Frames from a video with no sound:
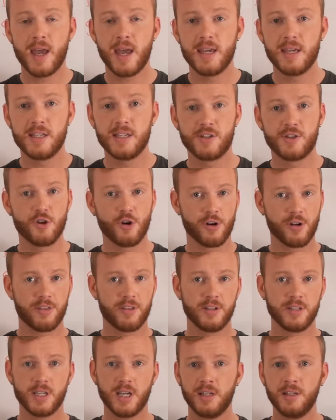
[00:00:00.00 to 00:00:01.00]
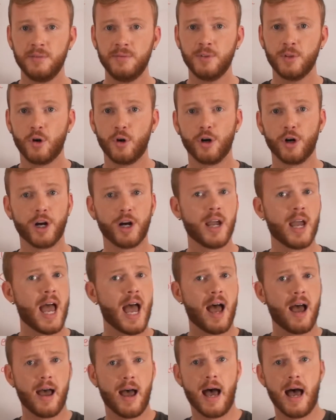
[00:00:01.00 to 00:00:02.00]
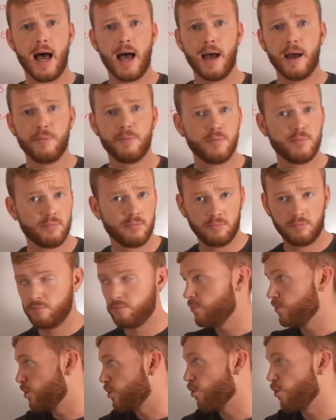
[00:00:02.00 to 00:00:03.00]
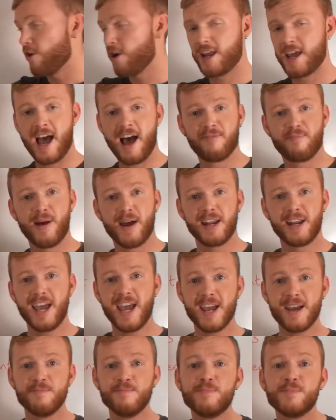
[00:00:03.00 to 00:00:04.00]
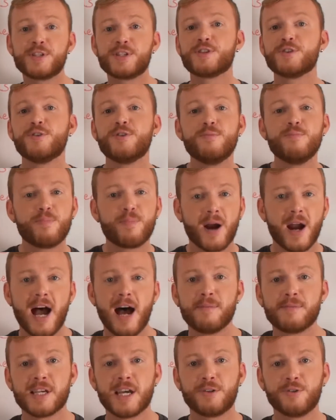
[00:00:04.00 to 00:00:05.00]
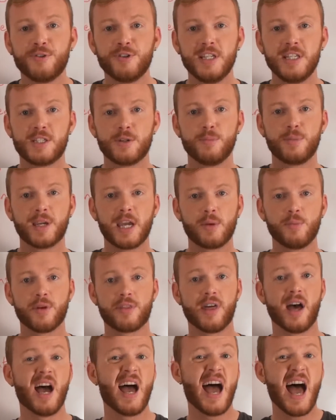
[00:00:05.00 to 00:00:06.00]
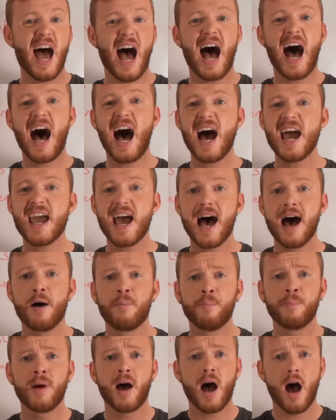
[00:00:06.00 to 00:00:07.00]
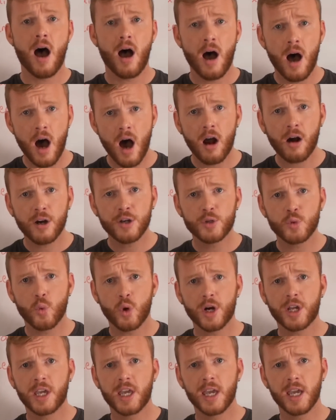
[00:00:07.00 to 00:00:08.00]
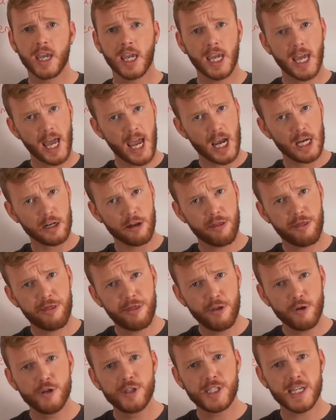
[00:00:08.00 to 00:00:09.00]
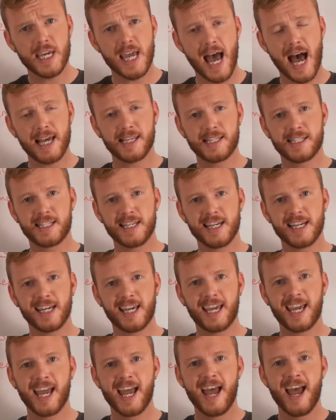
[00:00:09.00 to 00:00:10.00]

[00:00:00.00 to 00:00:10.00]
is Jonathan Dunn, or you already have my name, so perhaps I don't need to begin with that. I am a hard-working, enthusiastic,